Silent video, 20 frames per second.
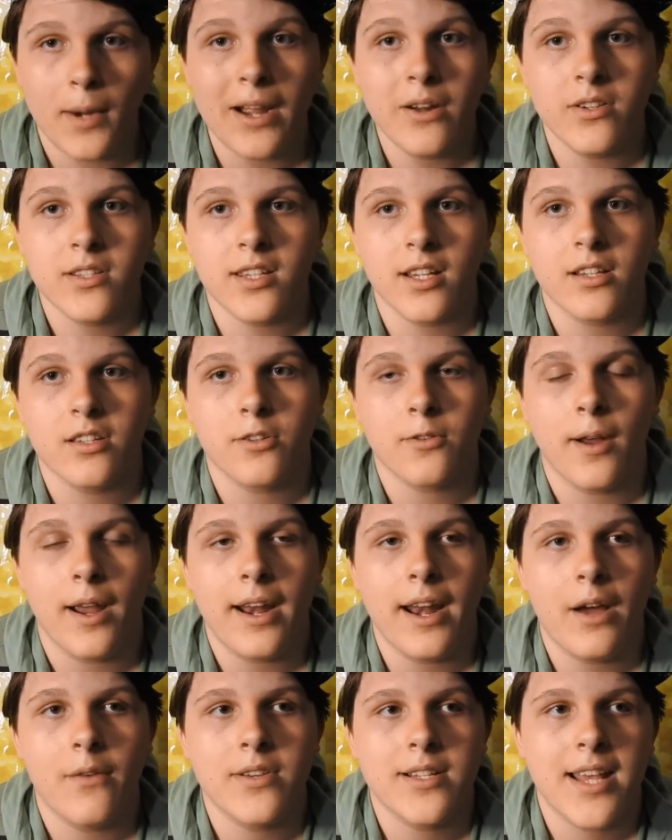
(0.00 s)
around 6th
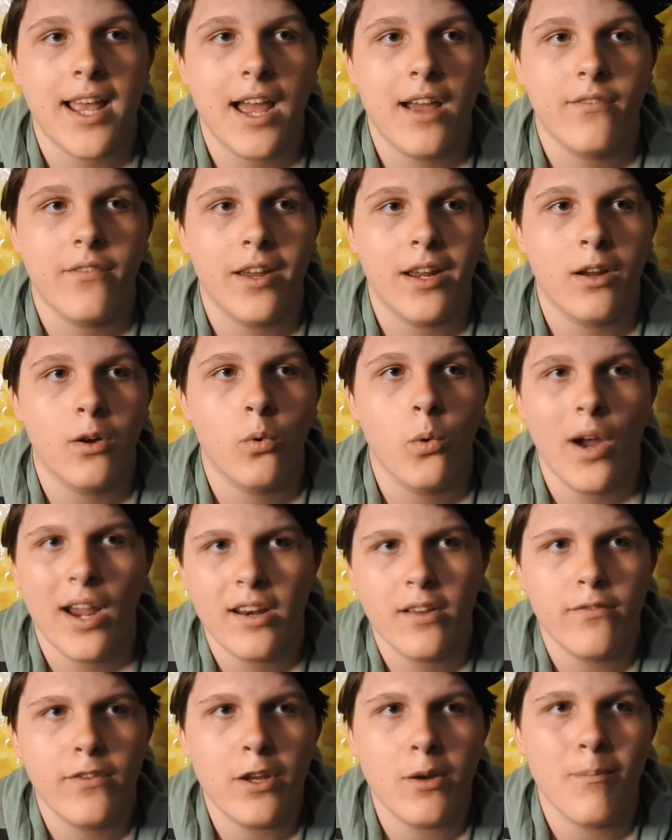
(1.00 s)
grade, I was having
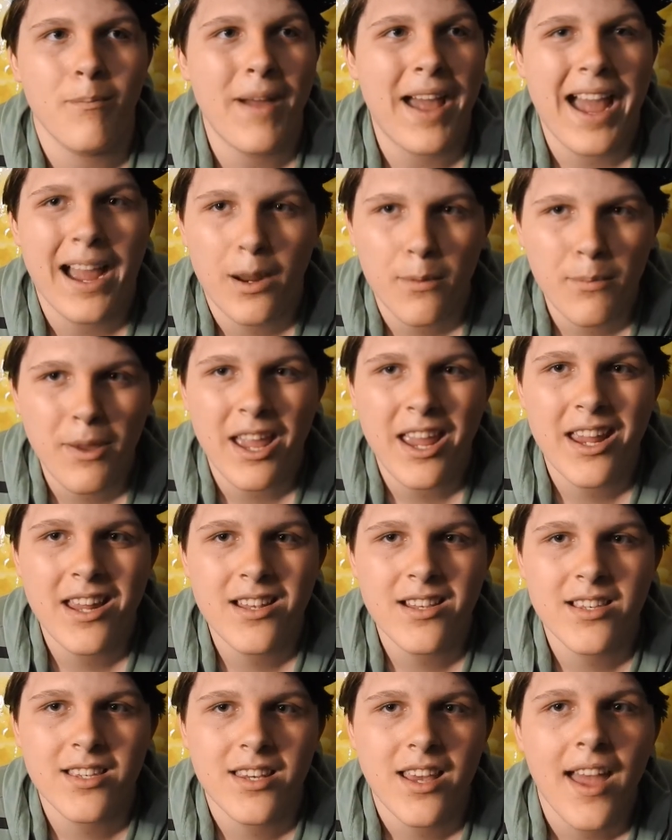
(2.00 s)
quite a few back
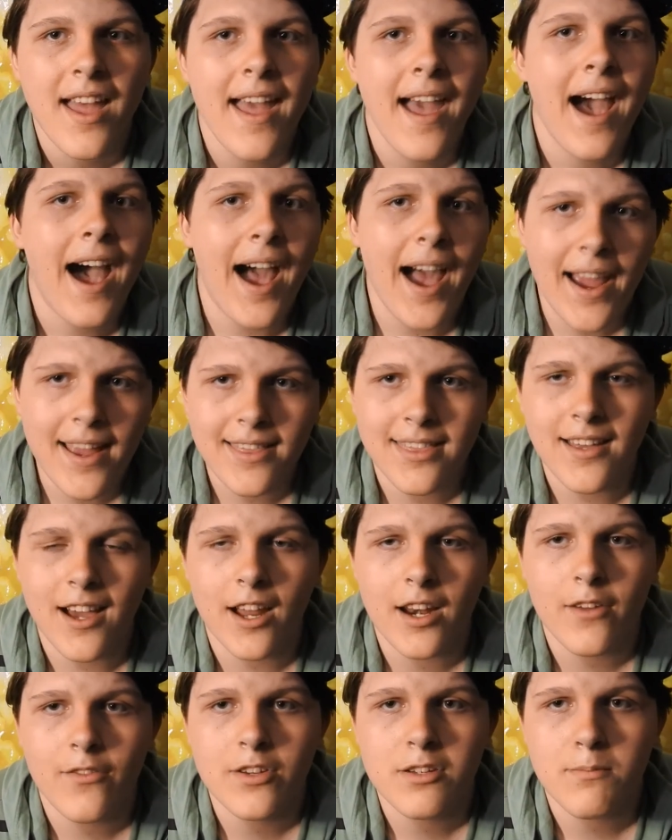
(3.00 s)
pains. I
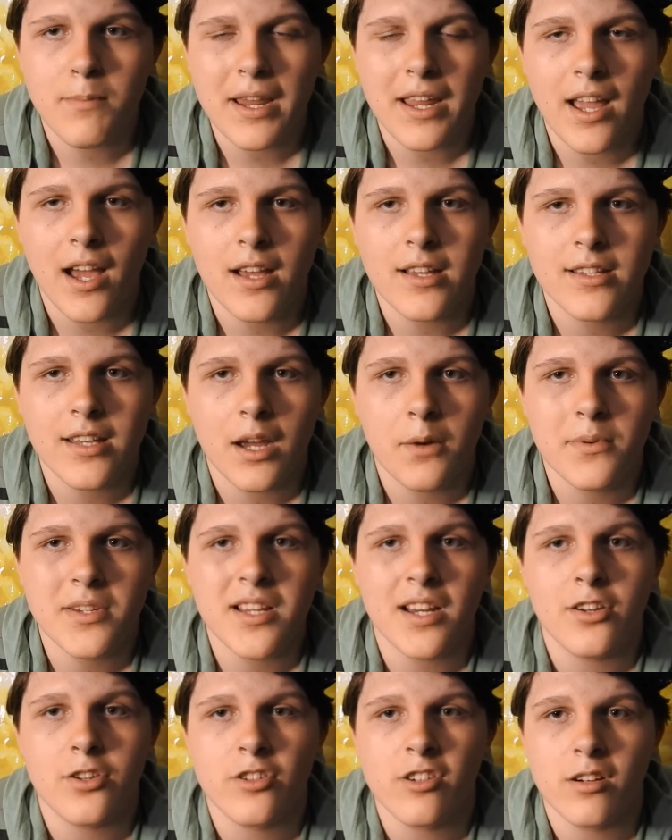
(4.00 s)
thought it was because I
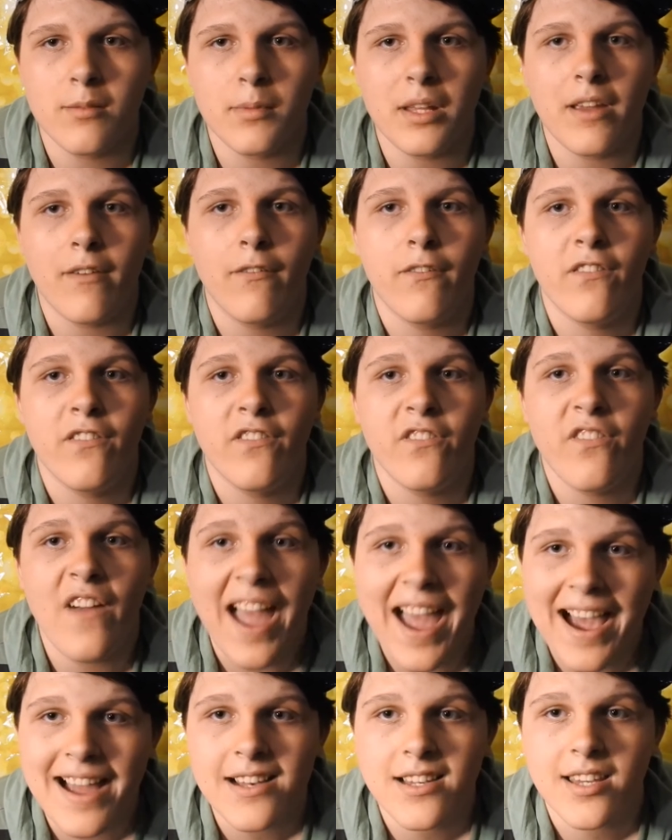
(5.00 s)
was extremely
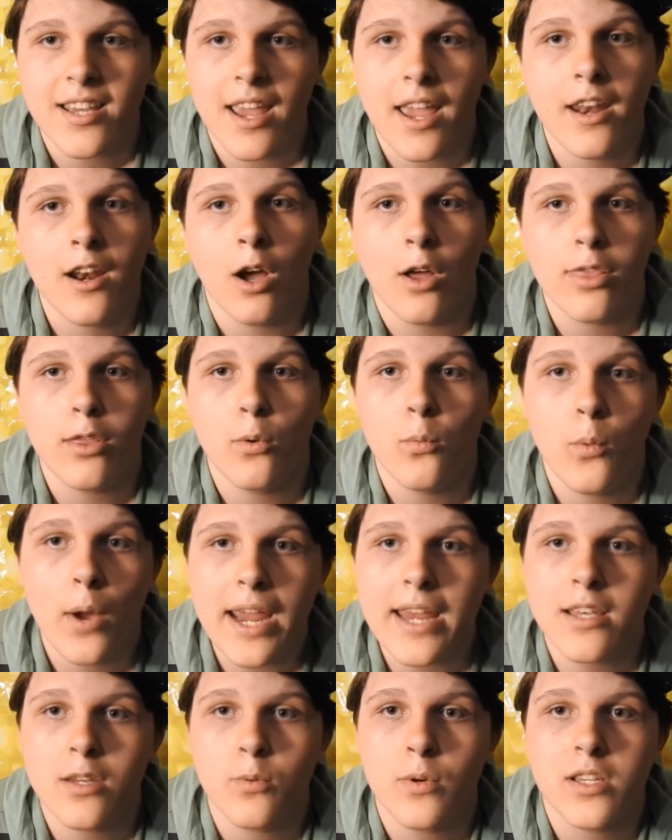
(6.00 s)
fat and all the
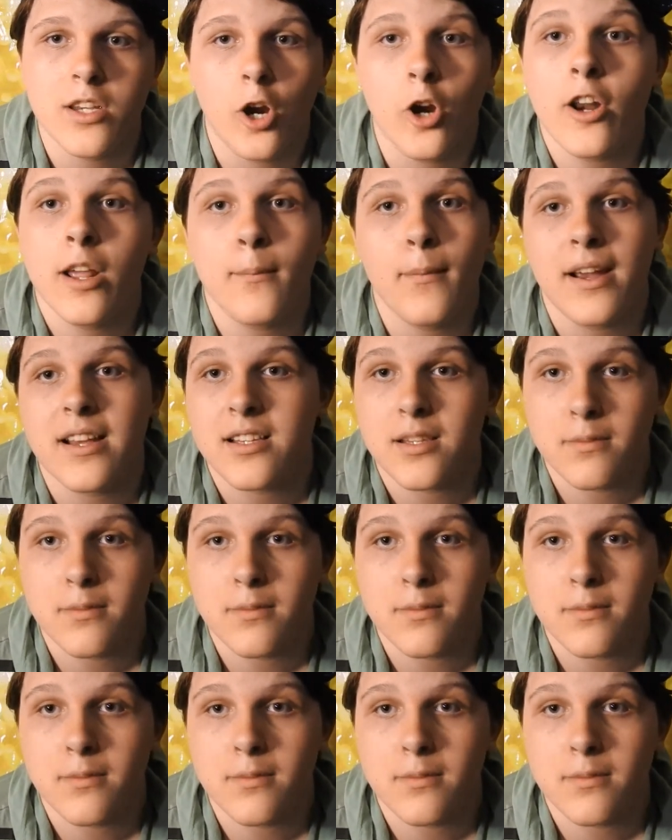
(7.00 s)
weight was hurting my